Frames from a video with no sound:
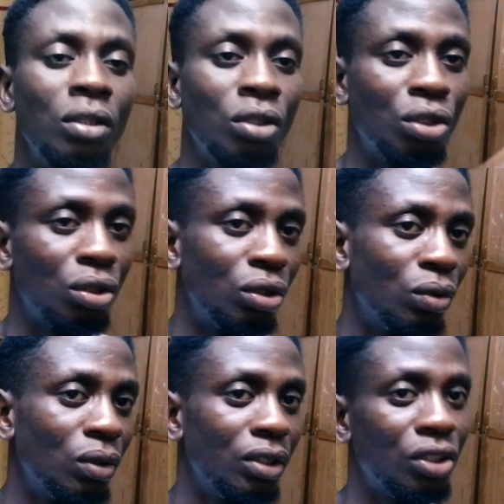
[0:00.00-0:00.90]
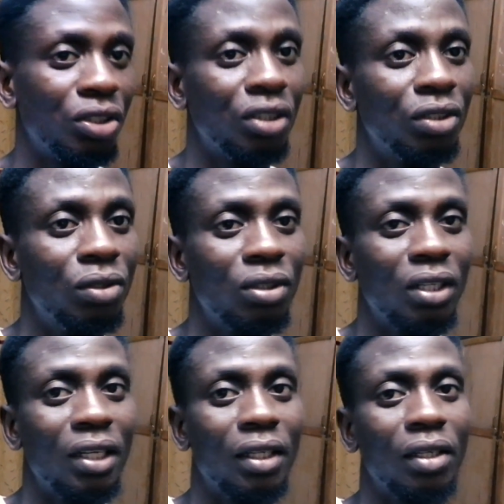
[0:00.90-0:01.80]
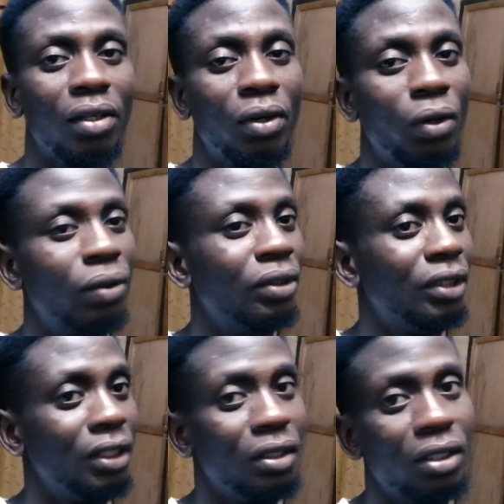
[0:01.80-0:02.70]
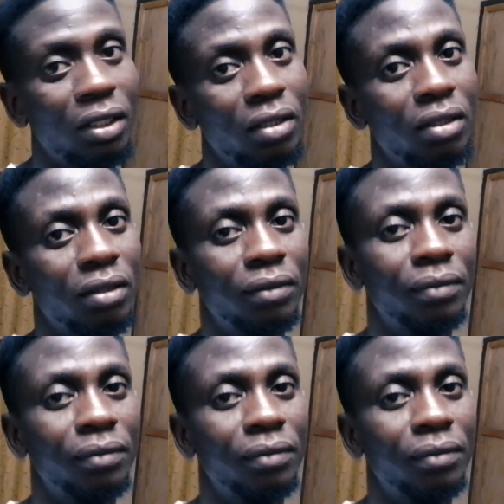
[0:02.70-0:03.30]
show you what the trade looks like on the chart.